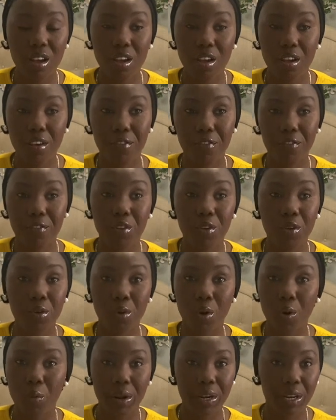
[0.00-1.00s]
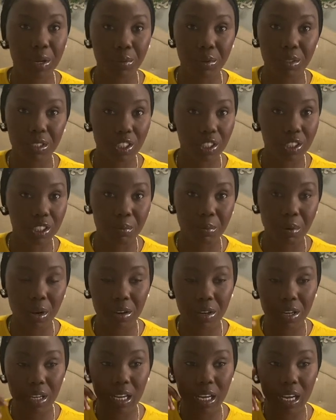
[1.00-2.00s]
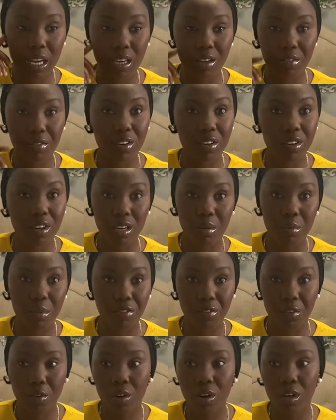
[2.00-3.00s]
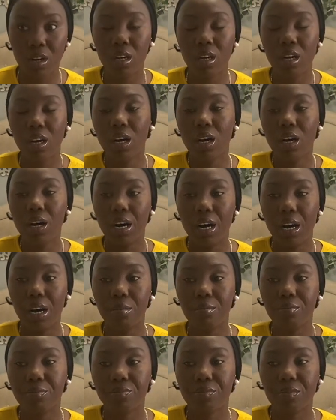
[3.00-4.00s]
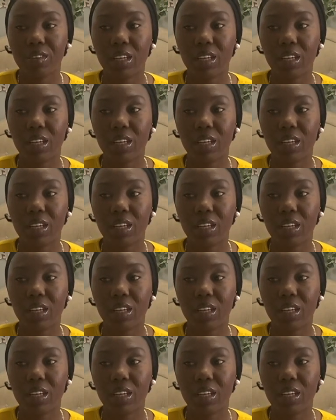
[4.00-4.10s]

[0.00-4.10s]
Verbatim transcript: if you already research about it and if you've done it before um